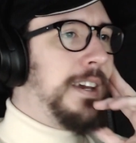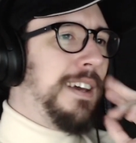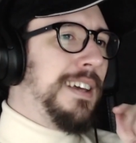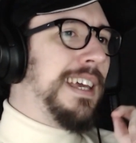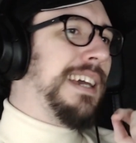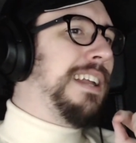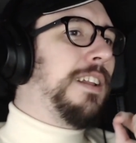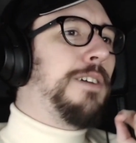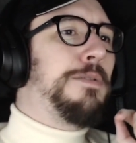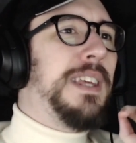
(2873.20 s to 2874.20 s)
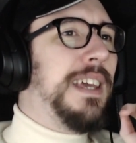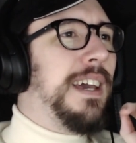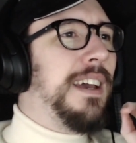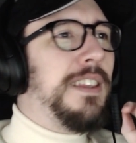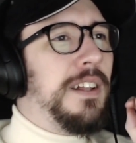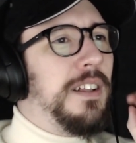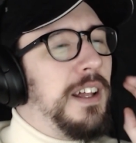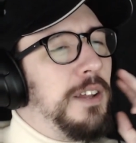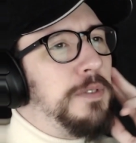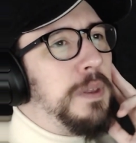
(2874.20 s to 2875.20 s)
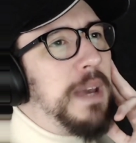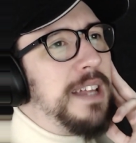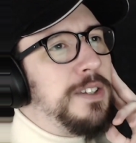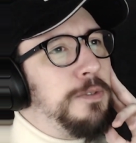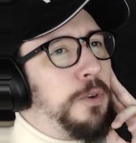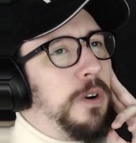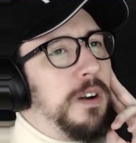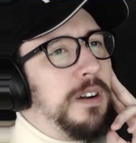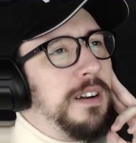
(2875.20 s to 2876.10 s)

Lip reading: Yeah, and I love I love the metaphor